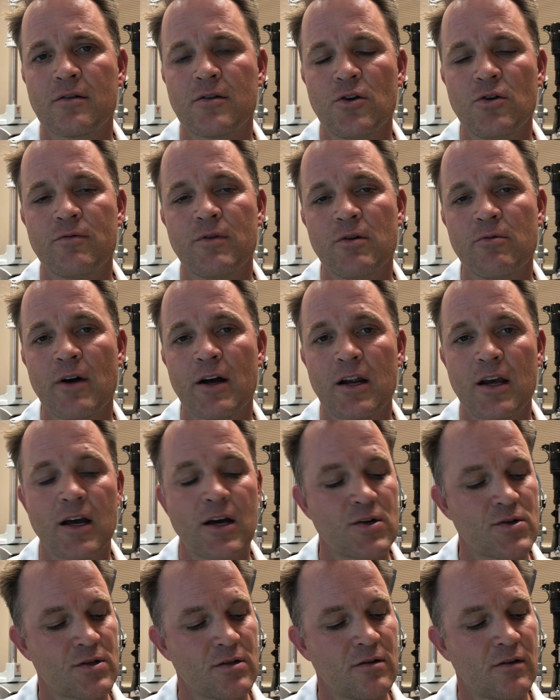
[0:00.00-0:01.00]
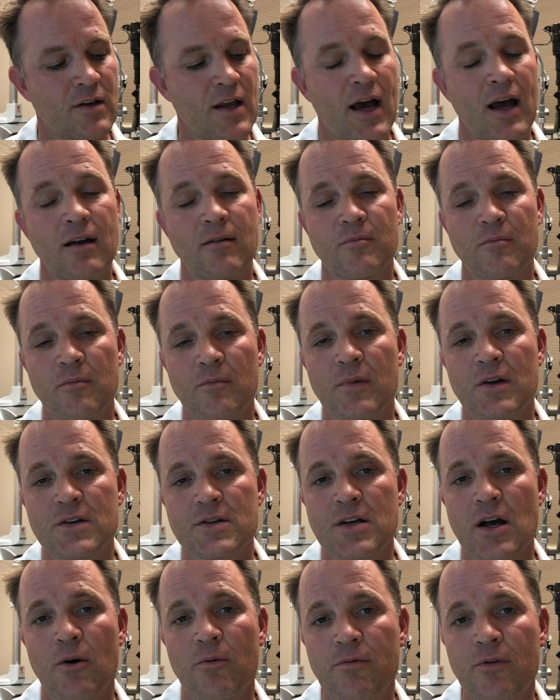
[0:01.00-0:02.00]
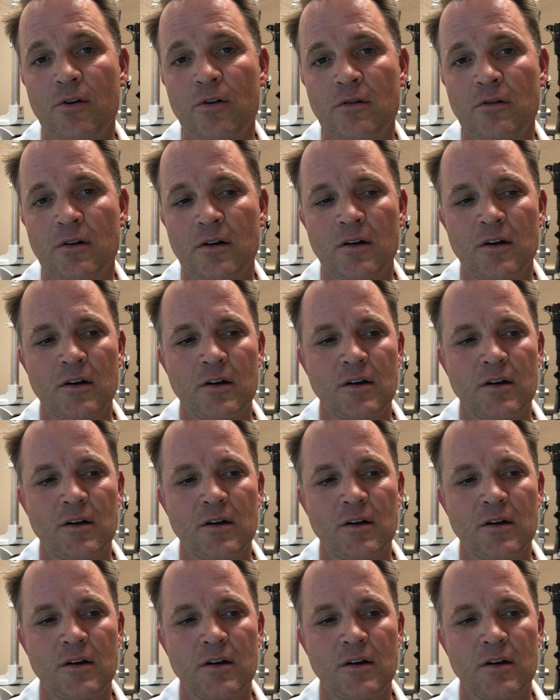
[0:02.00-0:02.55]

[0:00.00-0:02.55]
UV radiation, that is helpful.